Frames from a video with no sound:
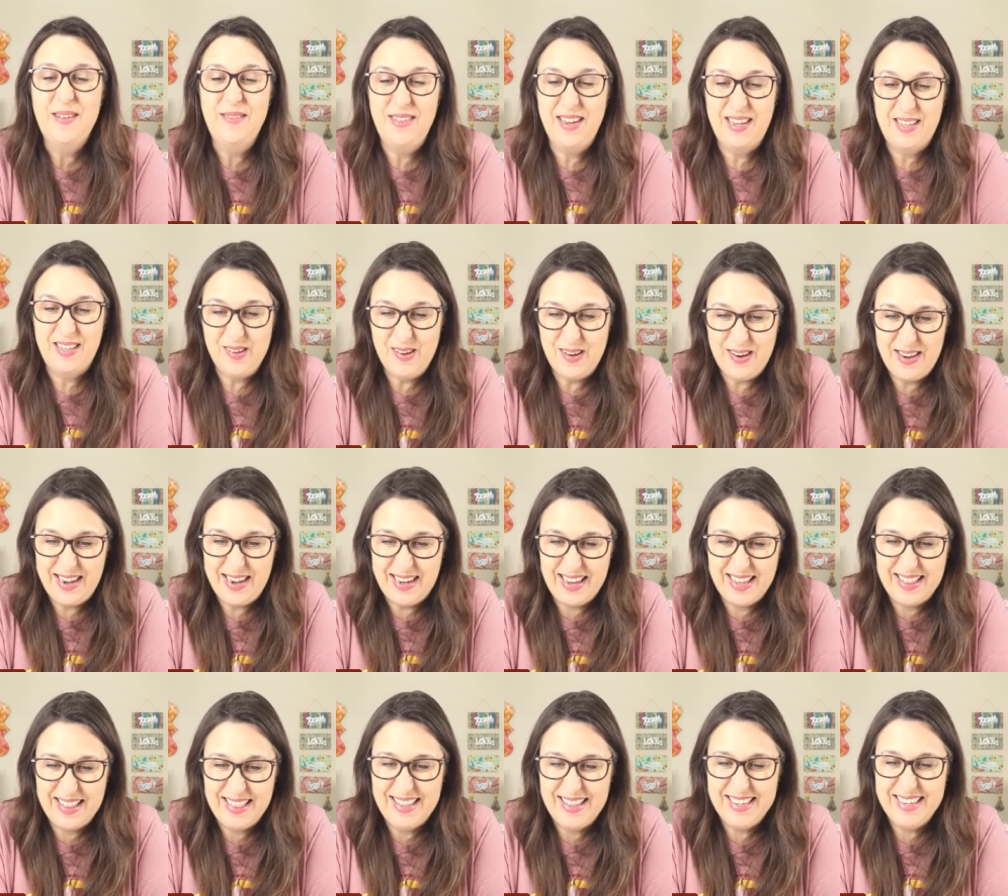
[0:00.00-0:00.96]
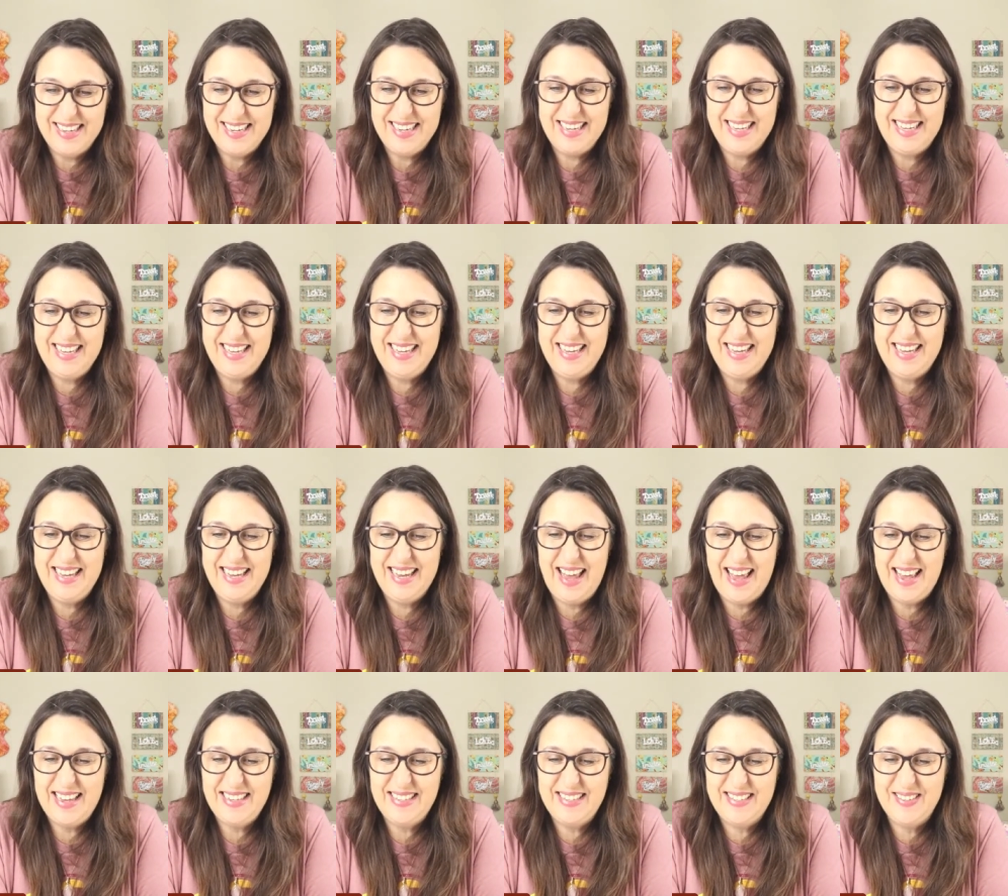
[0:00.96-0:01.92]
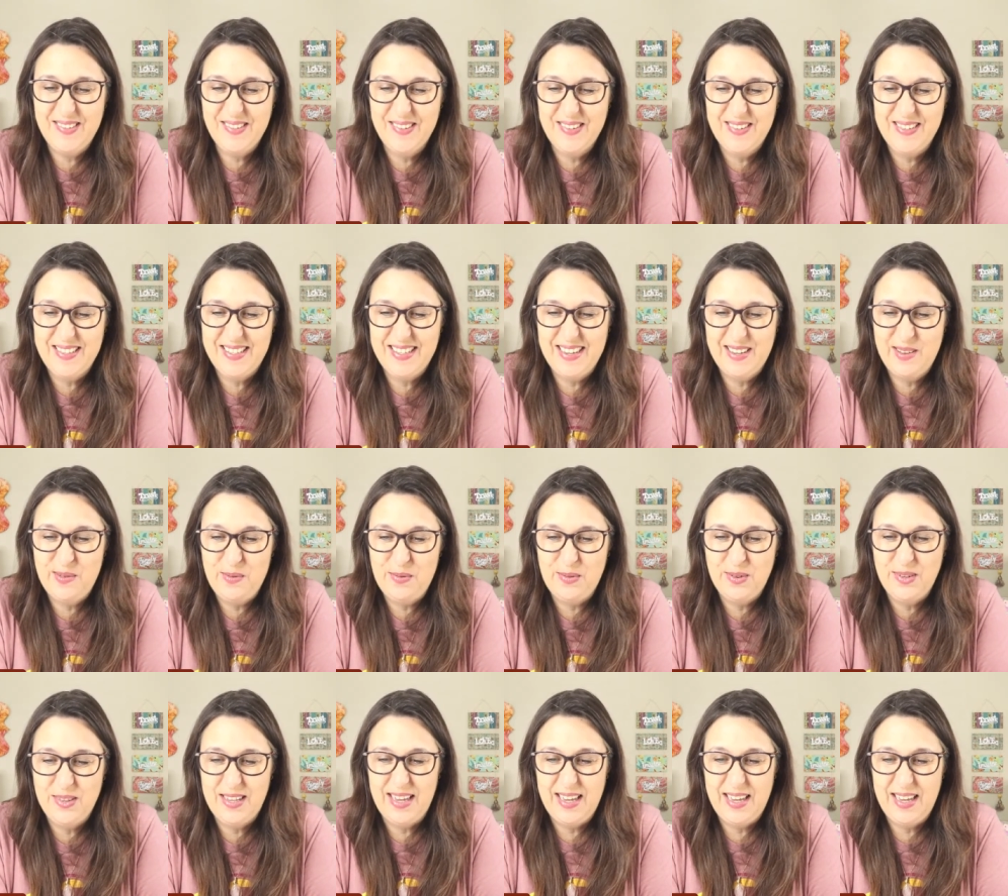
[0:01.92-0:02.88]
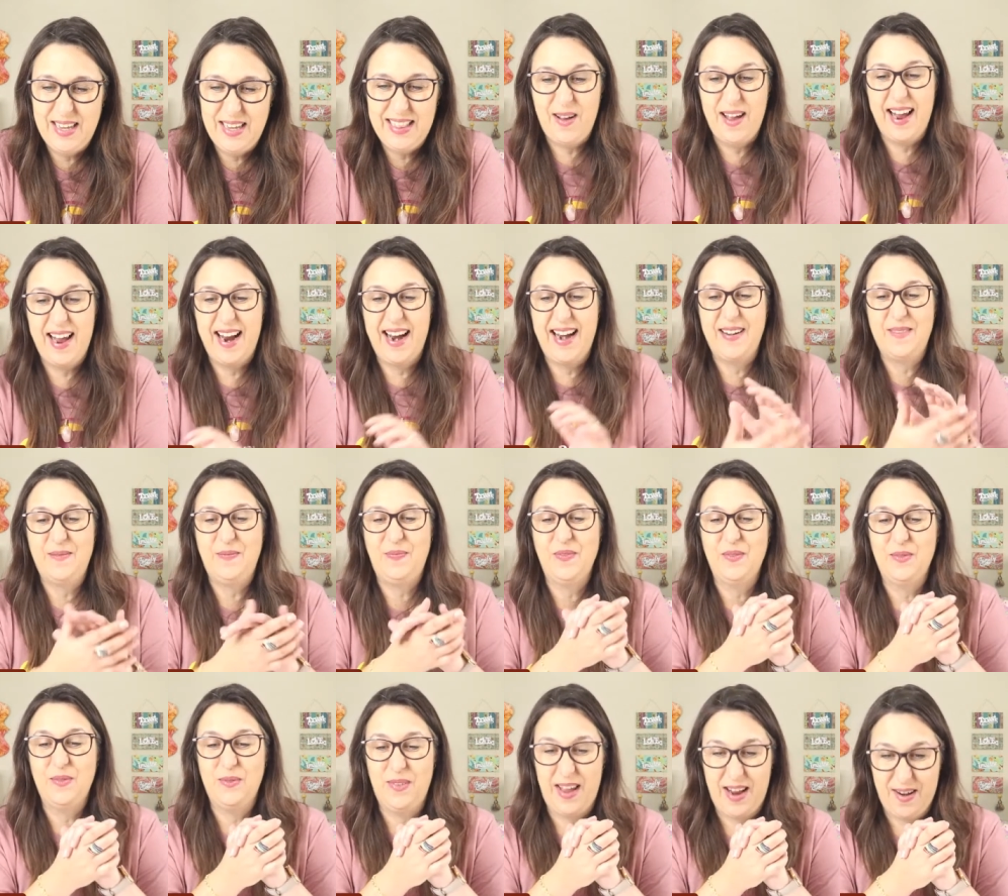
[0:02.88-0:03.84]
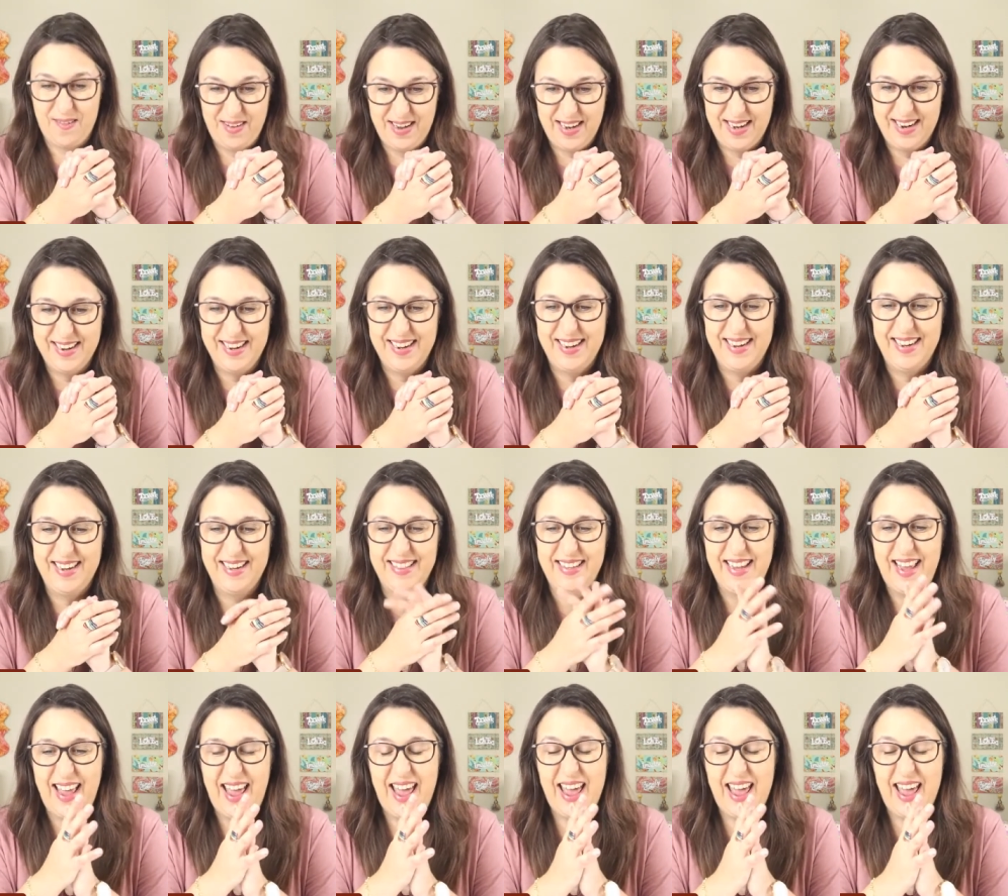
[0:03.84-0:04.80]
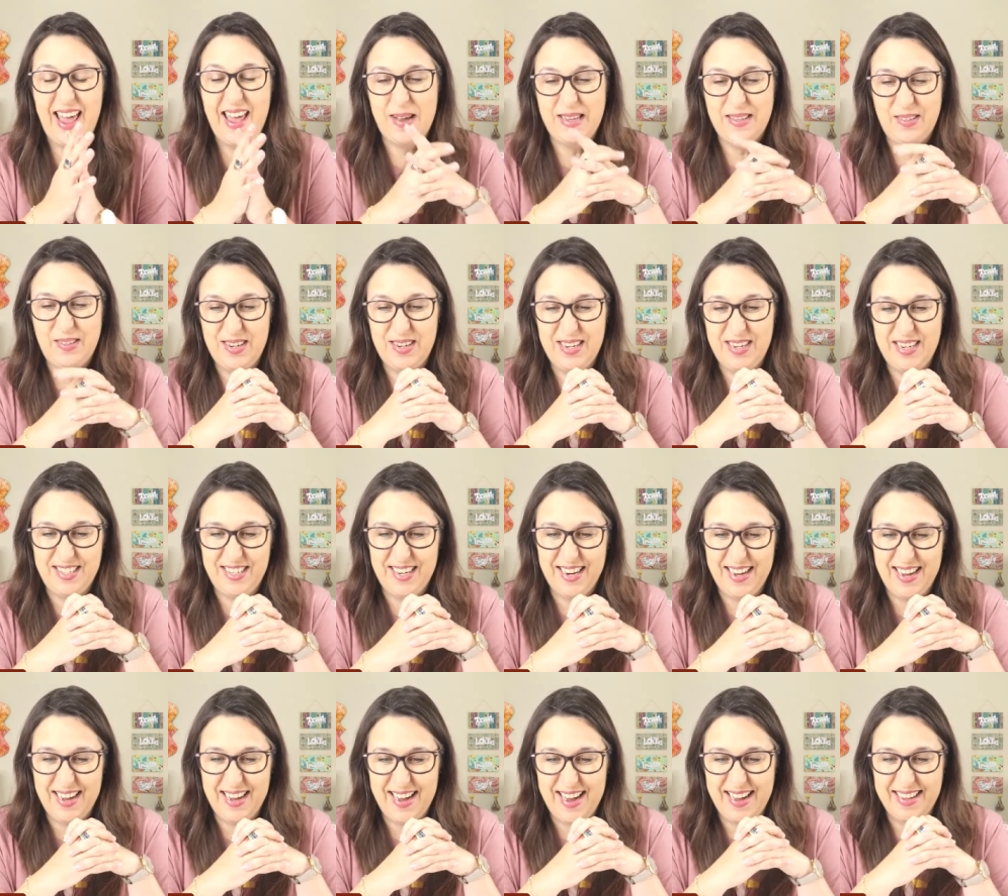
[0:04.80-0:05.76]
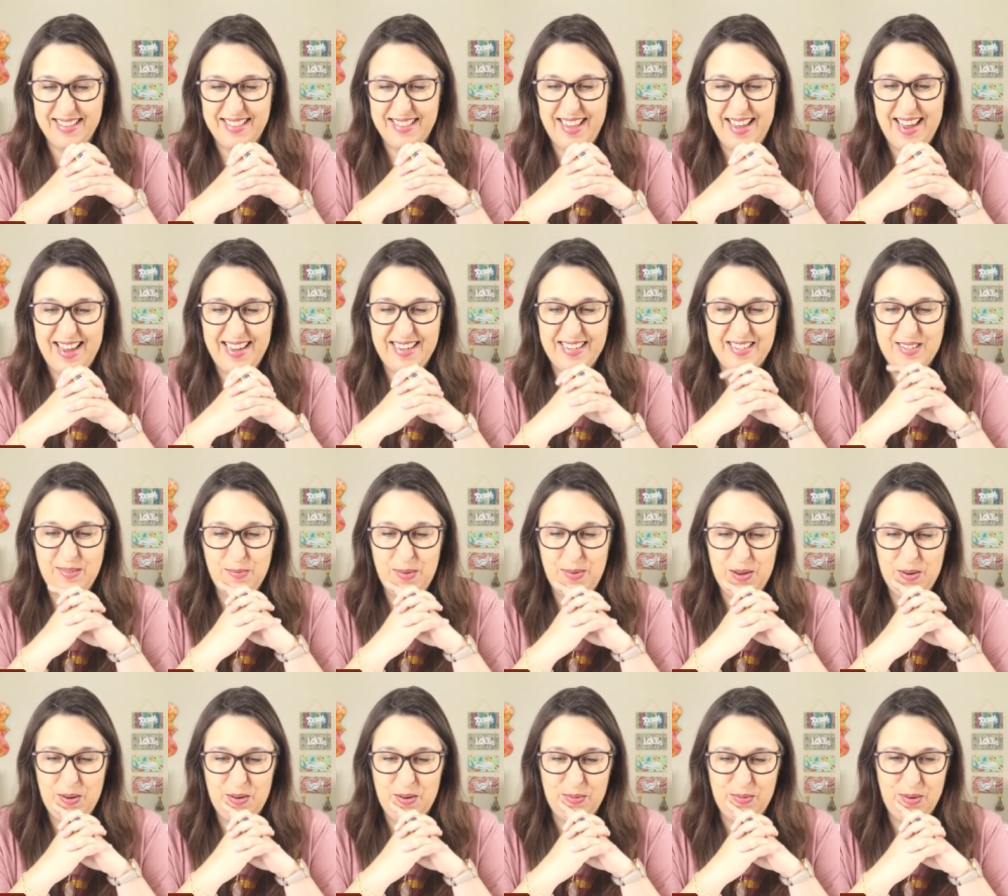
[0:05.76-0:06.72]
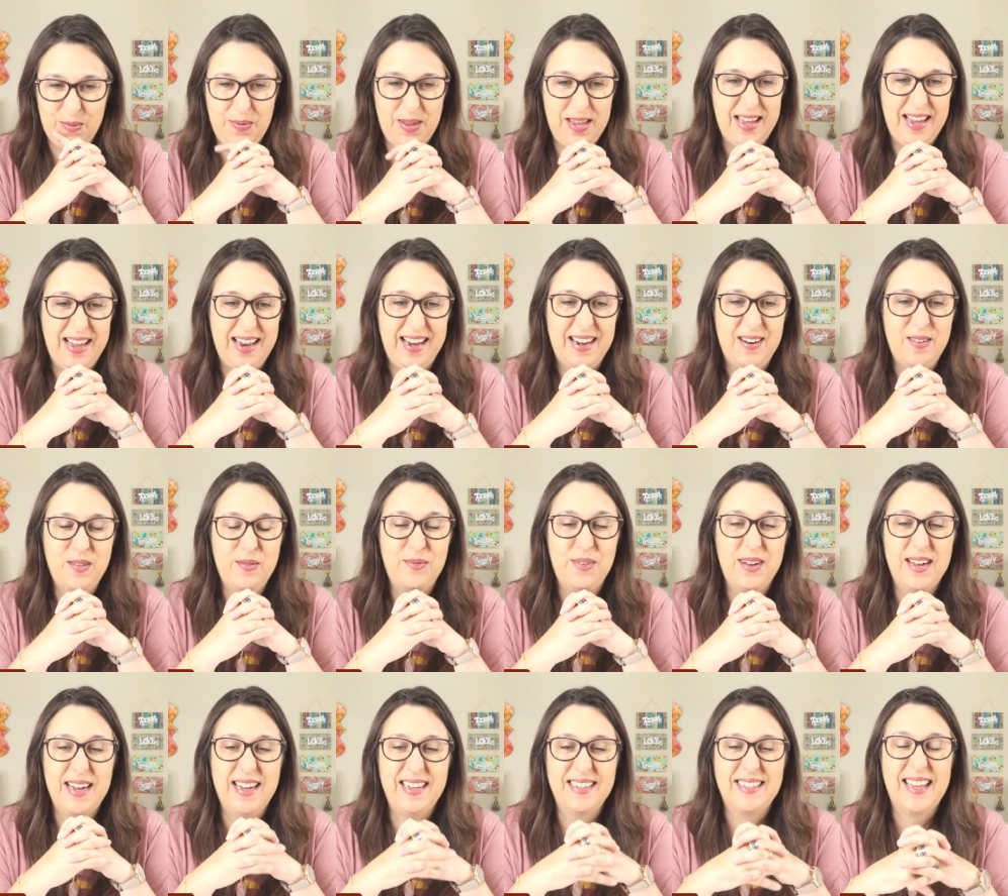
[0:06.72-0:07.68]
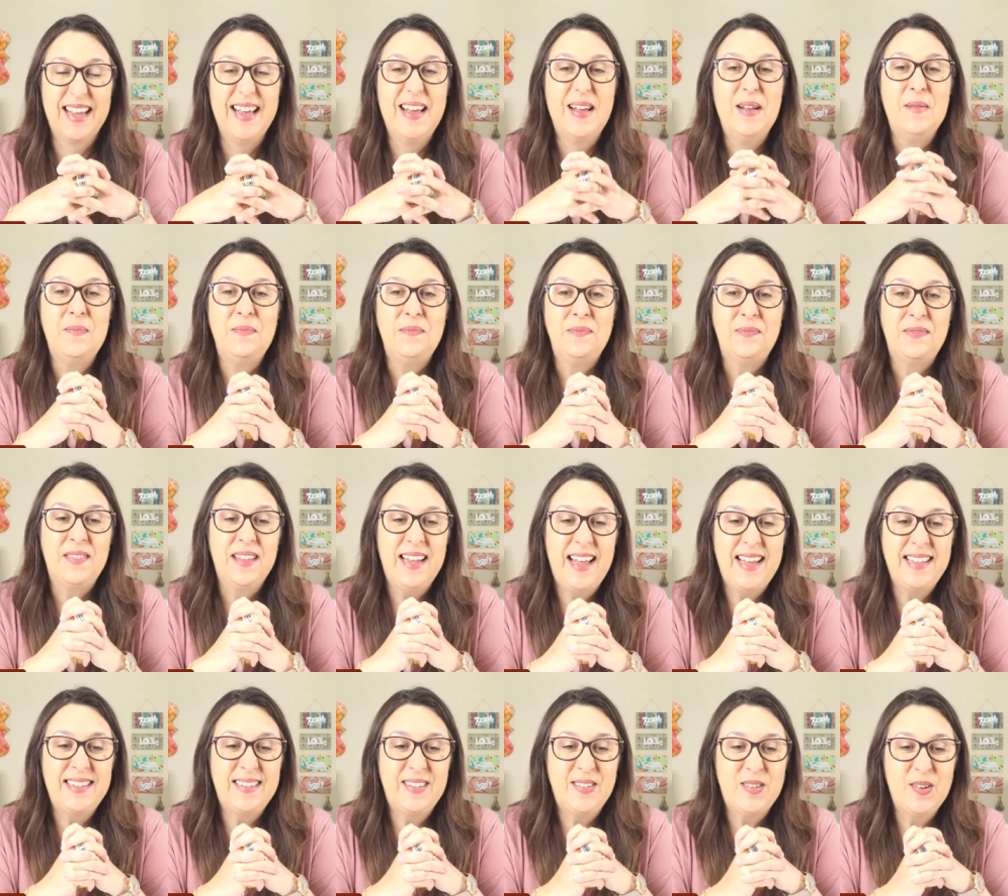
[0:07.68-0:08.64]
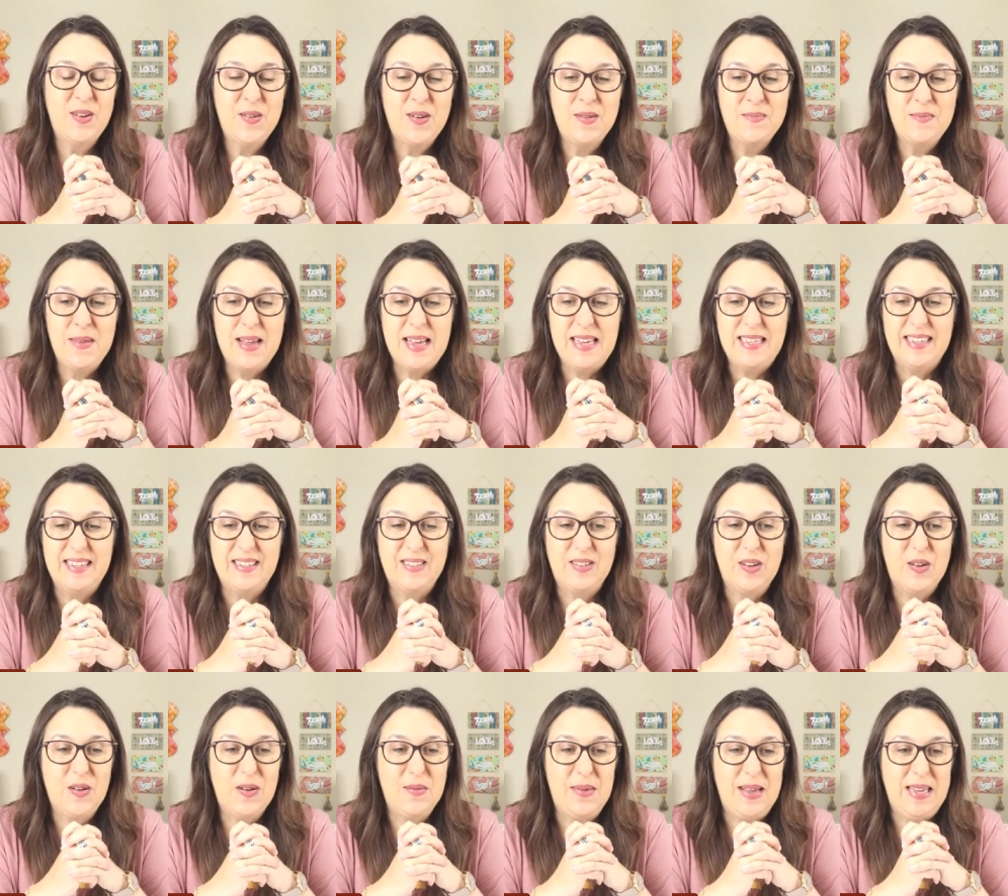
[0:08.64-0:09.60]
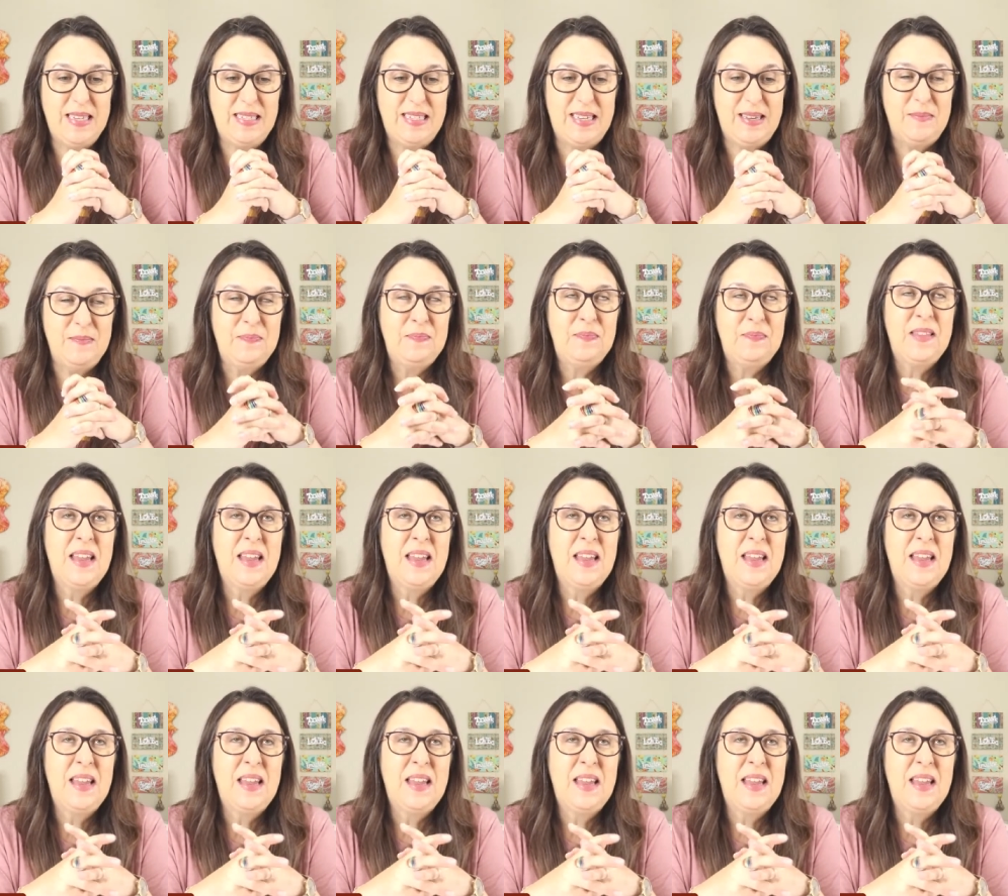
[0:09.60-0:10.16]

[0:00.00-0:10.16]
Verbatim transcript: Victoria, Kentucky. Hey, Susan from Delaware. Very good. Hey, Patricia. Thanks, Mary, for being here with us. That's so amazing, so amazing.